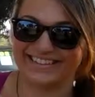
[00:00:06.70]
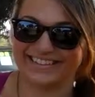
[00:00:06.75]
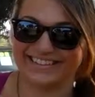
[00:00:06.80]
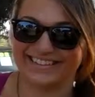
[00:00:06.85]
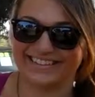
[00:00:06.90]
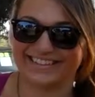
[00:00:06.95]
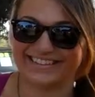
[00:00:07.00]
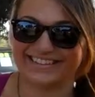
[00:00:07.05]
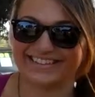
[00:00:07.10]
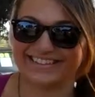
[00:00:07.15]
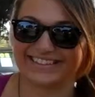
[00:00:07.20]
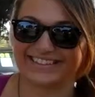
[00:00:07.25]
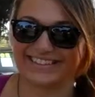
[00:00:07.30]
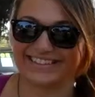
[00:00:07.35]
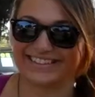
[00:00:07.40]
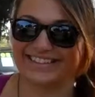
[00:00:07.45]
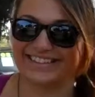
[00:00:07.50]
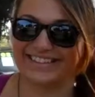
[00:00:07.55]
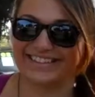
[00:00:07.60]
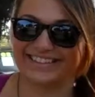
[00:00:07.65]

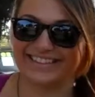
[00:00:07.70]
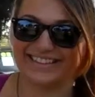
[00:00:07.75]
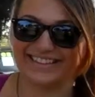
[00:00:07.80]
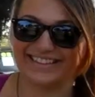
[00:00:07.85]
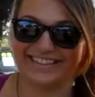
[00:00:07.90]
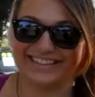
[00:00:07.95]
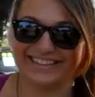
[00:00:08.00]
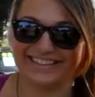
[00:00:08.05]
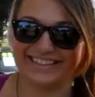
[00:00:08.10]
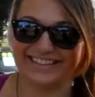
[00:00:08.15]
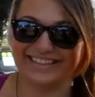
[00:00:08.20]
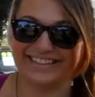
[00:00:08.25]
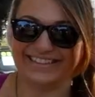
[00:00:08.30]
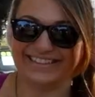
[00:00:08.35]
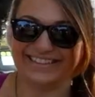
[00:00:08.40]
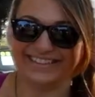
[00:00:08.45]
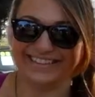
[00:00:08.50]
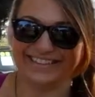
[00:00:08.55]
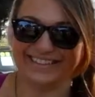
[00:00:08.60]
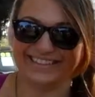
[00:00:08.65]

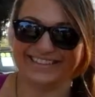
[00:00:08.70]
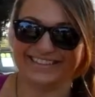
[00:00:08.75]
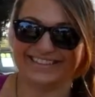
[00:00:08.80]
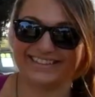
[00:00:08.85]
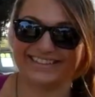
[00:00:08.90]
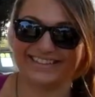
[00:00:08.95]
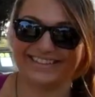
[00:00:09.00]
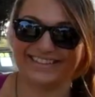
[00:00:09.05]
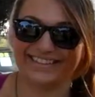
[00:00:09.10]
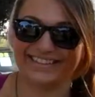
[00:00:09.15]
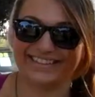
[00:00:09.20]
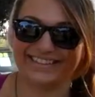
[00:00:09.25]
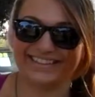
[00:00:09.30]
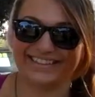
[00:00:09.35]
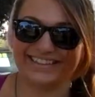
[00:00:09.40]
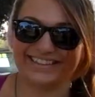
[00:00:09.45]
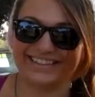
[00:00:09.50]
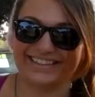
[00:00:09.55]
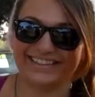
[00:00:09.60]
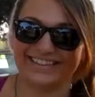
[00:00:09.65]

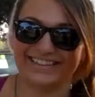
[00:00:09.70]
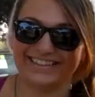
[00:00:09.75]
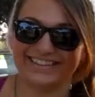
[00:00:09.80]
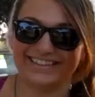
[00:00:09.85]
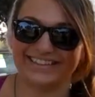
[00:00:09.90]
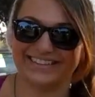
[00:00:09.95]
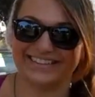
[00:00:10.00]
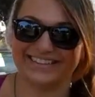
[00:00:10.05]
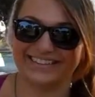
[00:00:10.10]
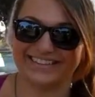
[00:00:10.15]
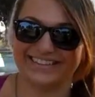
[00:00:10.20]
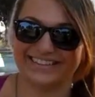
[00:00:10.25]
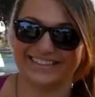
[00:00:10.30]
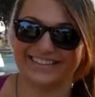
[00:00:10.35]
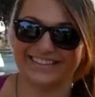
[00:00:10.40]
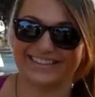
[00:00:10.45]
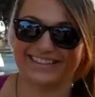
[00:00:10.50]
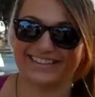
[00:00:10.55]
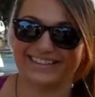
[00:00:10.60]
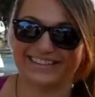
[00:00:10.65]

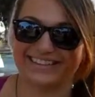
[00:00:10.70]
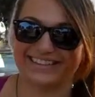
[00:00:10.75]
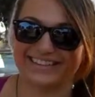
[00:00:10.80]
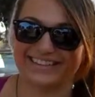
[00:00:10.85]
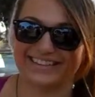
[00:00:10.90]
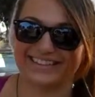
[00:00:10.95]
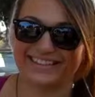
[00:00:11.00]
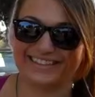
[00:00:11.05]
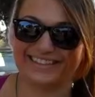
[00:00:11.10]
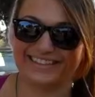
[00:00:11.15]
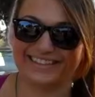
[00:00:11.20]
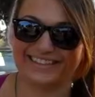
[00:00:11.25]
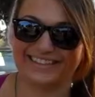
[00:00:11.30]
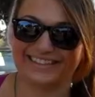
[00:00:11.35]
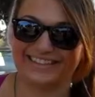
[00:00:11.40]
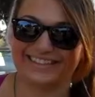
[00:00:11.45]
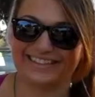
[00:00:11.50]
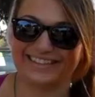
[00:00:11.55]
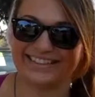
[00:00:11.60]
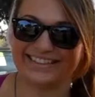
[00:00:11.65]

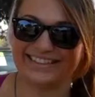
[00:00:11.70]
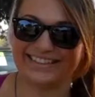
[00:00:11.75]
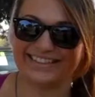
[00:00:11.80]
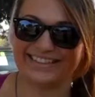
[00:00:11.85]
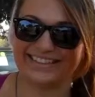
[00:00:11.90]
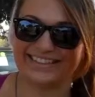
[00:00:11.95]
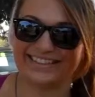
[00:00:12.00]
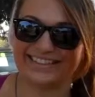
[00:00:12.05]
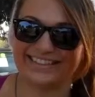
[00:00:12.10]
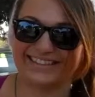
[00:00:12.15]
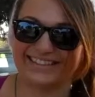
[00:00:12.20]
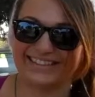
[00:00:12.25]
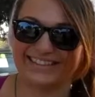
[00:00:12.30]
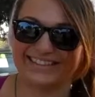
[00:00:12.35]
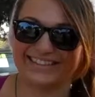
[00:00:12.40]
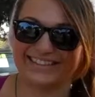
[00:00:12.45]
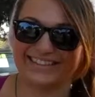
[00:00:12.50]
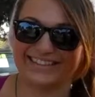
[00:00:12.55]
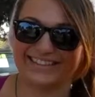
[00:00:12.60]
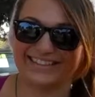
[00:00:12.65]

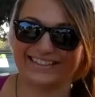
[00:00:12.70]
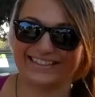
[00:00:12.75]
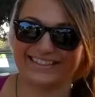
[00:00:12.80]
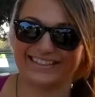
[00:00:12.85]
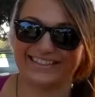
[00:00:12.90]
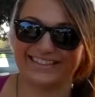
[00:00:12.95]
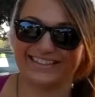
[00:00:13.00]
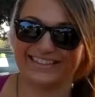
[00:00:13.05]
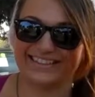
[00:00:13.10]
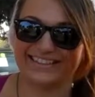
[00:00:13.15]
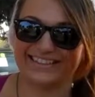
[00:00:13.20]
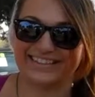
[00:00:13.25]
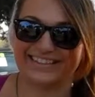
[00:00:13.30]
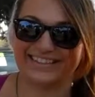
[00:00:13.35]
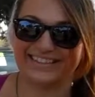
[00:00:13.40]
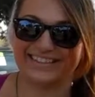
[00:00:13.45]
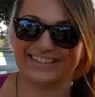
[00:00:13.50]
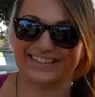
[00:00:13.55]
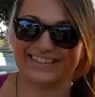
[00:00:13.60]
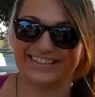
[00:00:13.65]

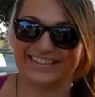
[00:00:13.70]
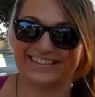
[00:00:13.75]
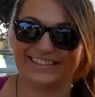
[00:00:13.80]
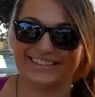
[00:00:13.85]
This person isn't speaking.